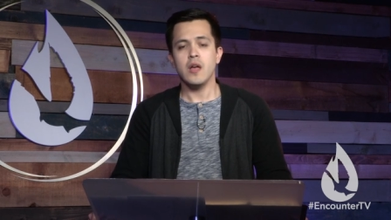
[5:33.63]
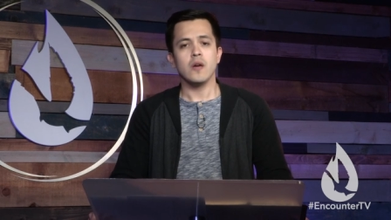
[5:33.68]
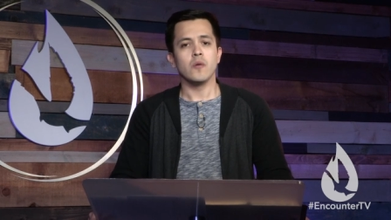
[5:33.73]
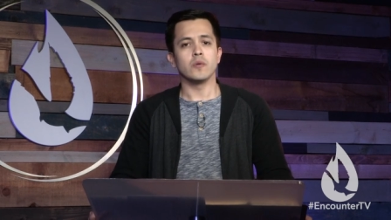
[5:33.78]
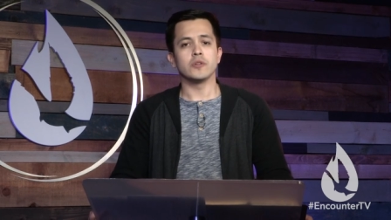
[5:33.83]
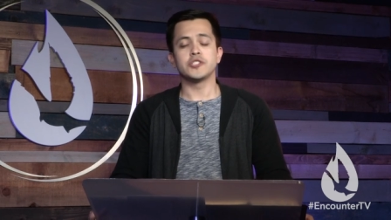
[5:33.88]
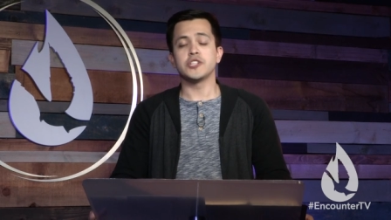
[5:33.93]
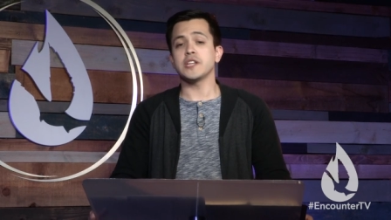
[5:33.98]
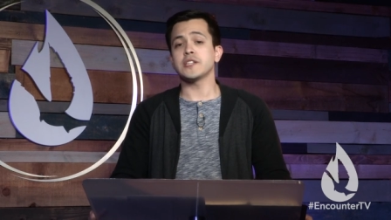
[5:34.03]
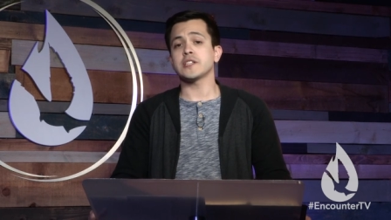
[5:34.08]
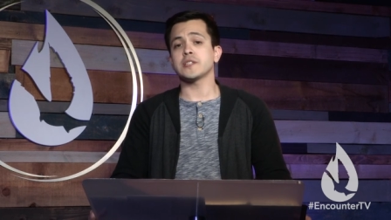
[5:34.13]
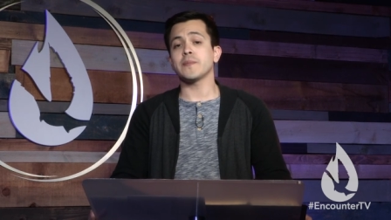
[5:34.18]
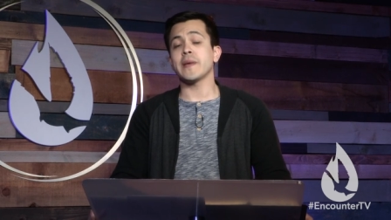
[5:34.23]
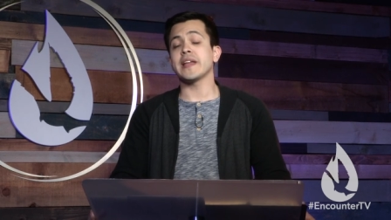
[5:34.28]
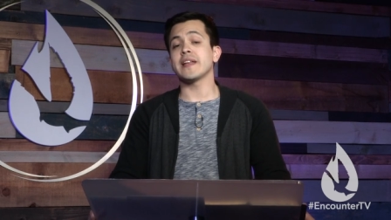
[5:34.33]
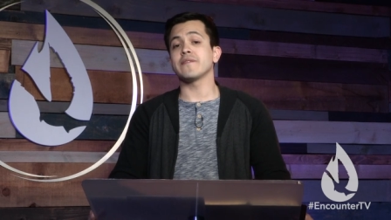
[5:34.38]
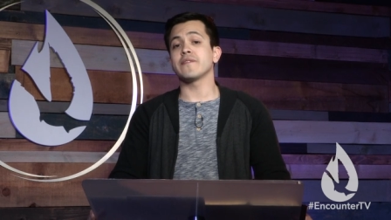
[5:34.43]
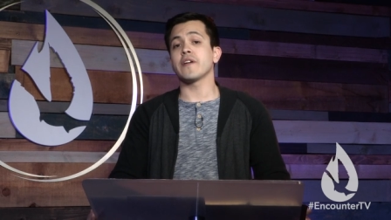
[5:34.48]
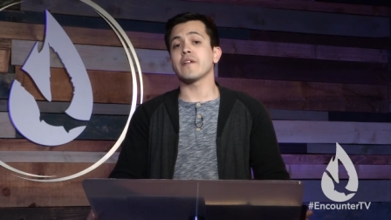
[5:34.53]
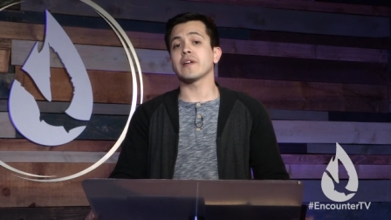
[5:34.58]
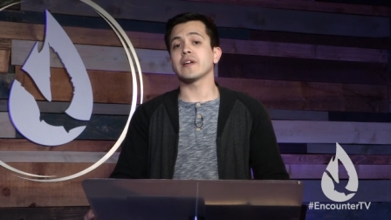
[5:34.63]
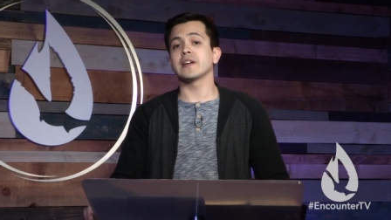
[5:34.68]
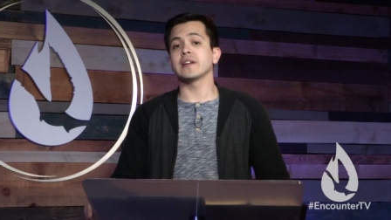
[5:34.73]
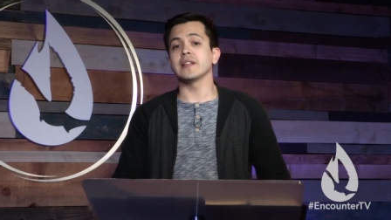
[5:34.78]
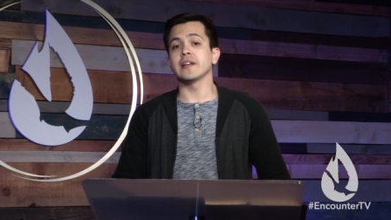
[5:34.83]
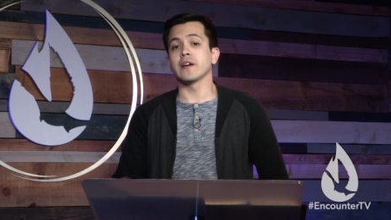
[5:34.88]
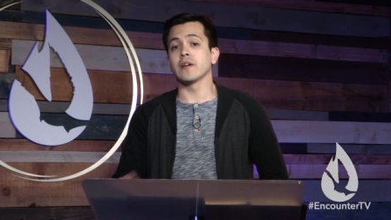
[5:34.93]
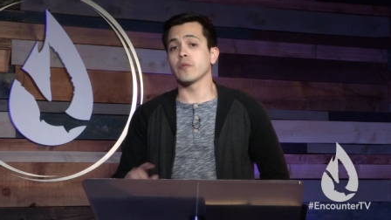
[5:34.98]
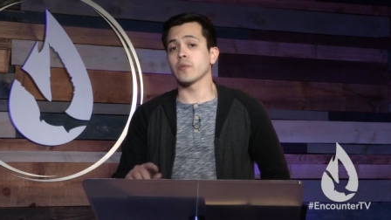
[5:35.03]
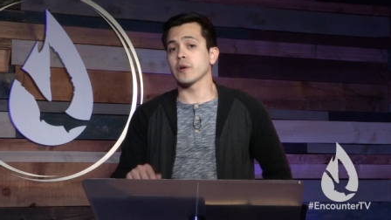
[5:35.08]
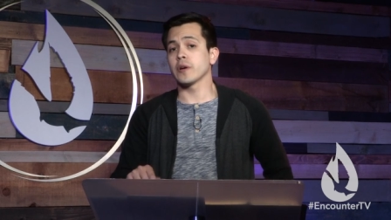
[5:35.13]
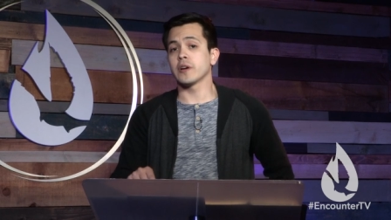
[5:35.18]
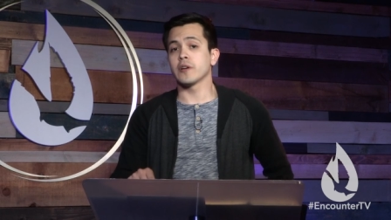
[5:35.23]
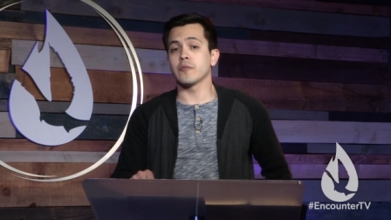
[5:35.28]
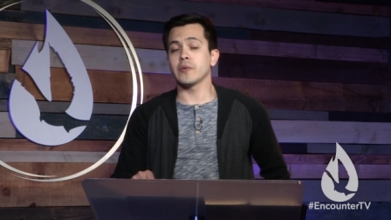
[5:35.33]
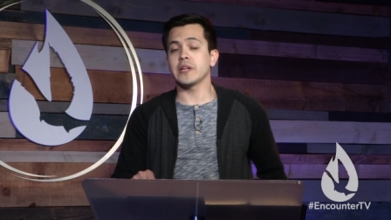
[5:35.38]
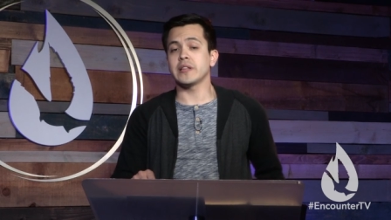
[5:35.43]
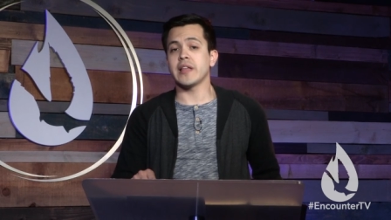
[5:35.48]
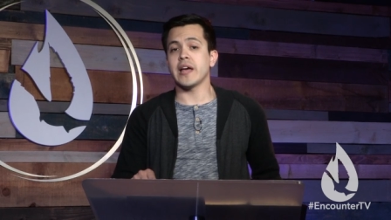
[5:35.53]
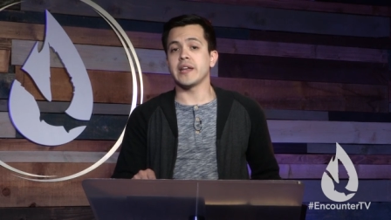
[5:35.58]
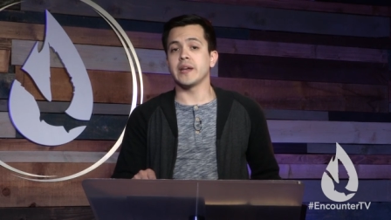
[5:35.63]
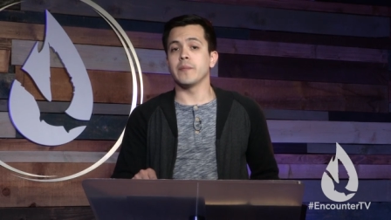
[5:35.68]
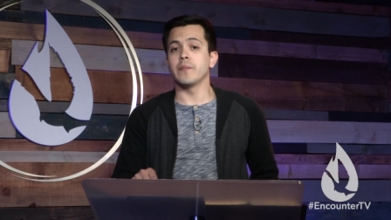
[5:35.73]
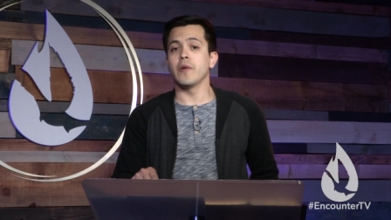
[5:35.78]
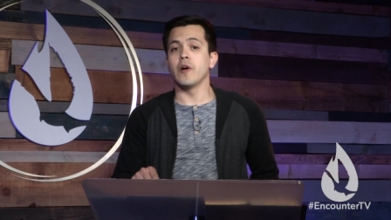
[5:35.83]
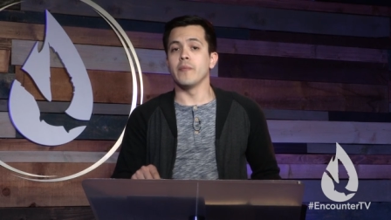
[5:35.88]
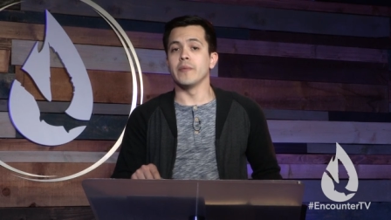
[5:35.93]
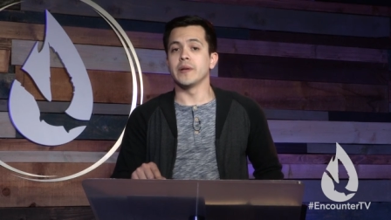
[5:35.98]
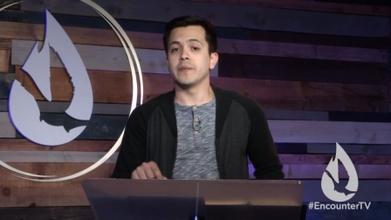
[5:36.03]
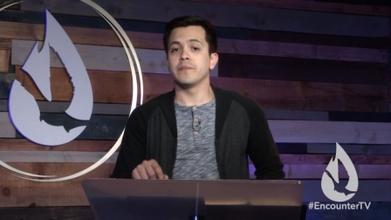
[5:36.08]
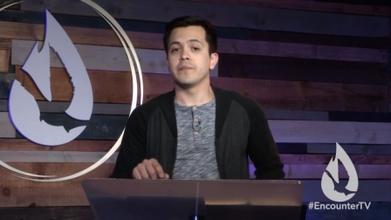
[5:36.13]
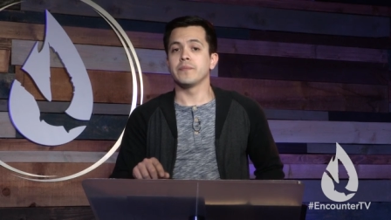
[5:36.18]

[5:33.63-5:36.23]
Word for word: Well, Jesus made it very clear, and we're going to read that in a moment